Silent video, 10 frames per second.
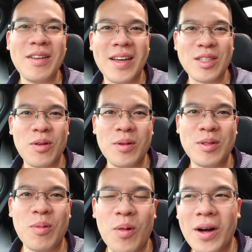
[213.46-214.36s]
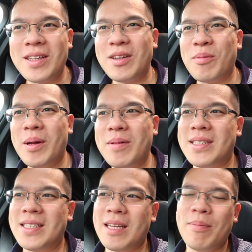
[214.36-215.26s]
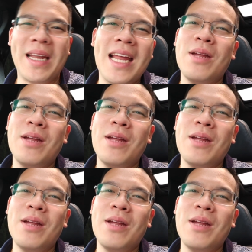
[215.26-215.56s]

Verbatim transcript: you guys always want your baby to sleep. But